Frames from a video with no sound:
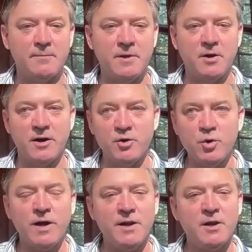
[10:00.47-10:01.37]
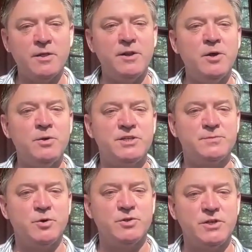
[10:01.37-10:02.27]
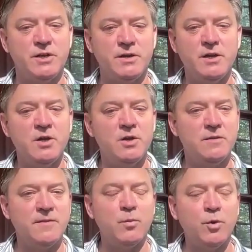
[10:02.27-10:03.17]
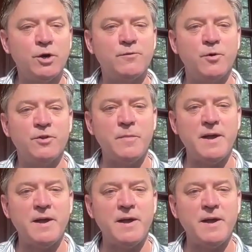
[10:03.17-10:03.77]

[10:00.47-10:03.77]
I'm like, all right, who do I know that knows this person that they worked for in the